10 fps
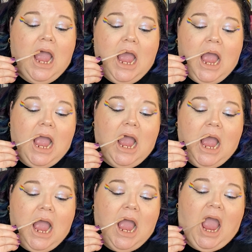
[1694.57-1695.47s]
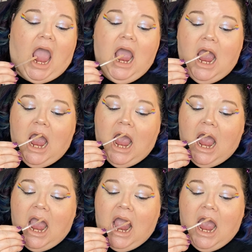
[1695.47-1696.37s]

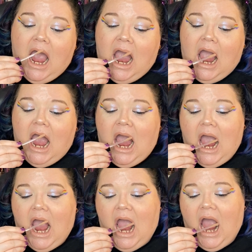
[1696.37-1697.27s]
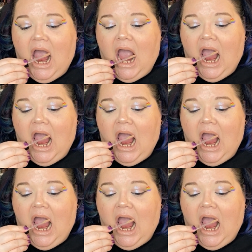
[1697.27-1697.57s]
(silence)